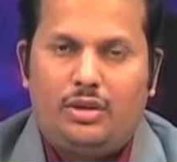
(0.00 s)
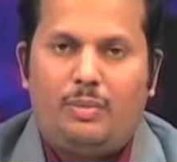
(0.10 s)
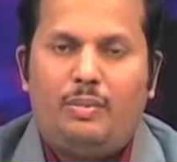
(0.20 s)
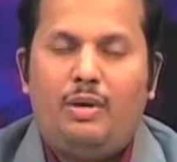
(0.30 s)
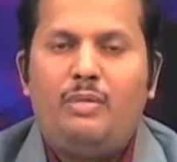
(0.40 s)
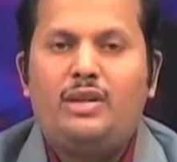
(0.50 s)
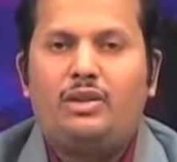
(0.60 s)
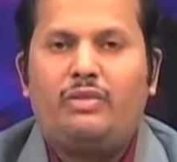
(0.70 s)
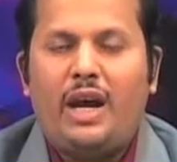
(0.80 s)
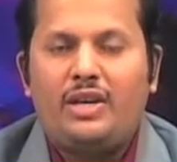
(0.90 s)
So, the
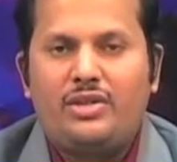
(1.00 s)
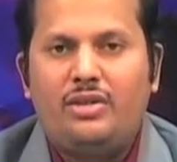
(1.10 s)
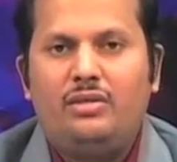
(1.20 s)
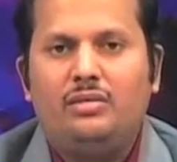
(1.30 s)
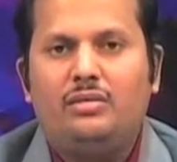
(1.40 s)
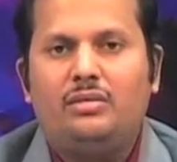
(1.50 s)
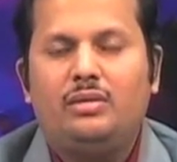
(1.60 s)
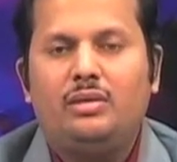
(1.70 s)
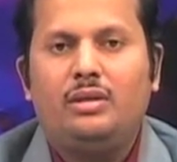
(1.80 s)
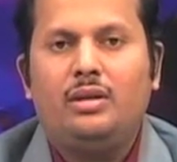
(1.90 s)
performance of action,
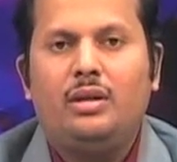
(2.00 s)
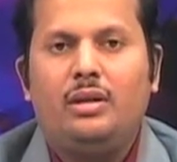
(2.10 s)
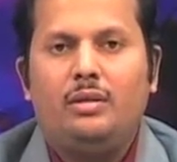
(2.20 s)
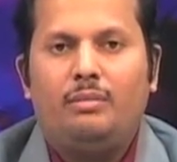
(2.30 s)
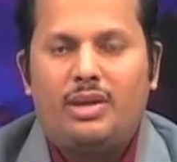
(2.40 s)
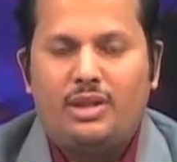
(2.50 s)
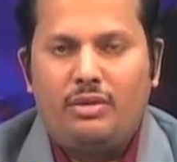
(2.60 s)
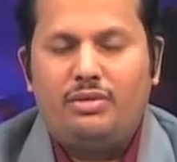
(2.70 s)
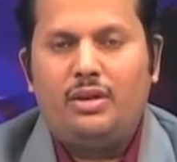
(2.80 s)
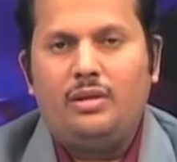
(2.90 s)

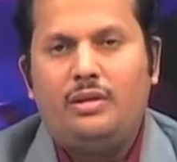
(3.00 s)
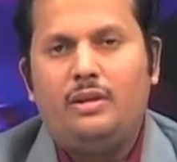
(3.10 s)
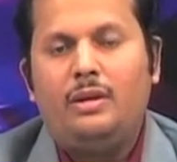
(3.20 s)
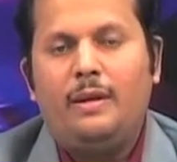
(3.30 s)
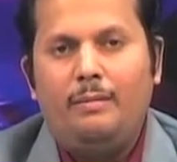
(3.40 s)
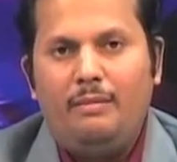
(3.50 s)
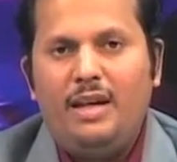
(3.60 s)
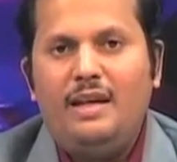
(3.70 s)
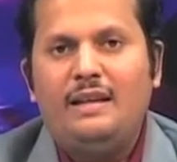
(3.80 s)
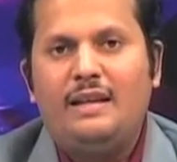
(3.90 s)
perception,
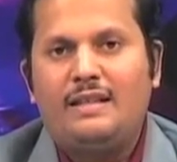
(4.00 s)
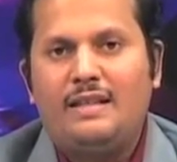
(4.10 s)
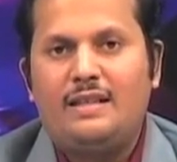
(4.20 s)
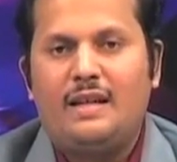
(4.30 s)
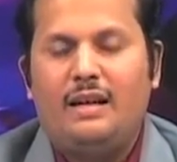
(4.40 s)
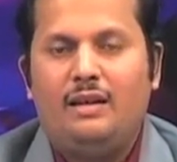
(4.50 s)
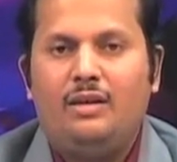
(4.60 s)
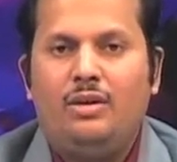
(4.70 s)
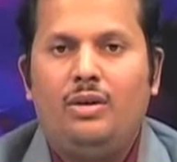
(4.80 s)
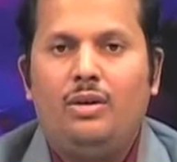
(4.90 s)
meaning etc.,
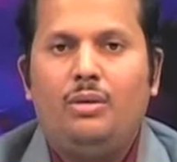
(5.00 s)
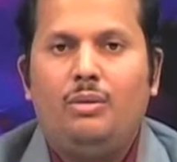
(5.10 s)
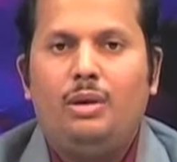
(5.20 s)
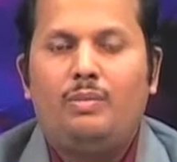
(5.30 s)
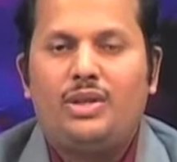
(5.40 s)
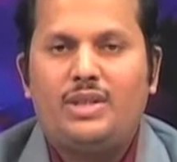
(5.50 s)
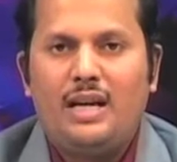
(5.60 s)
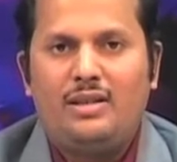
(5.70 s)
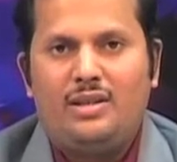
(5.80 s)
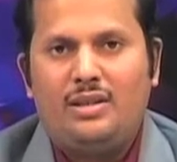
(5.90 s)
will
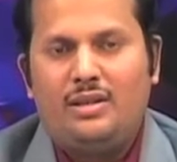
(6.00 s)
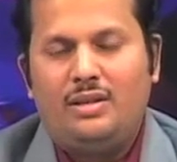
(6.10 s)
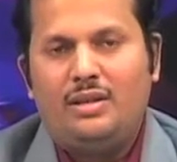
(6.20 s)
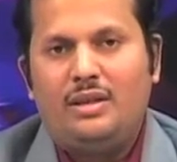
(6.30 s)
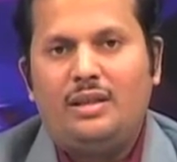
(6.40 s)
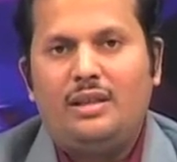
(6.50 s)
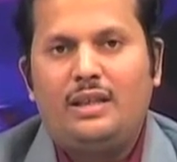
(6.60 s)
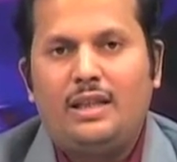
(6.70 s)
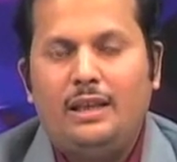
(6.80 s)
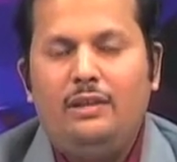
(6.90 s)
project
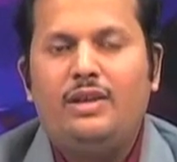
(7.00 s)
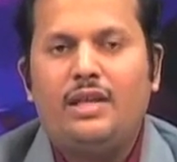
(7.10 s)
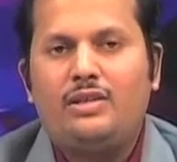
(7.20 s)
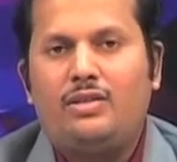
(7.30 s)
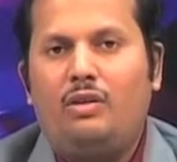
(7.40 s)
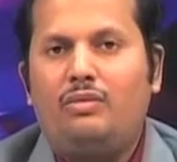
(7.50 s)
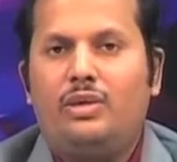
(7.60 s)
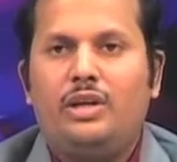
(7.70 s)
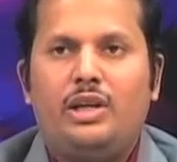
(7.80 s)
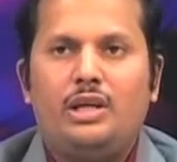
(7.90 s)
the significance
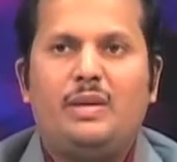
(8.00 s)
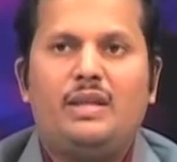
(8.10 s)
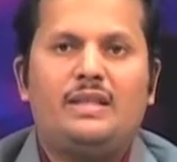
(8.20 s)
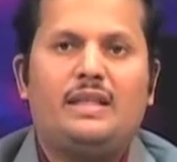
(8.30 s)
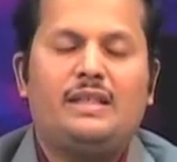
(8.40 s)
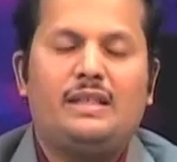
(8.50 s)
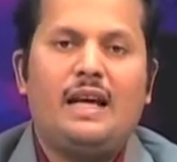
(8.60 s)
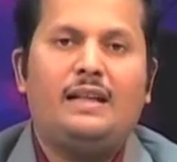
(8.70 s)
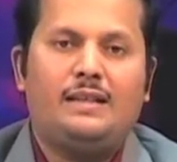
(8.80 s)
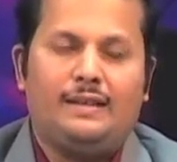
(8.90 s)
of human
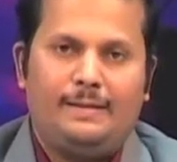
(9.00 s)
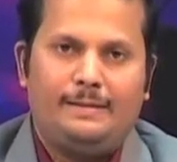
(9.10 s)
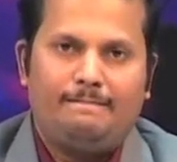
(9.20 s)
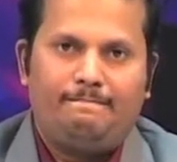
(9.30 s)
intentionality.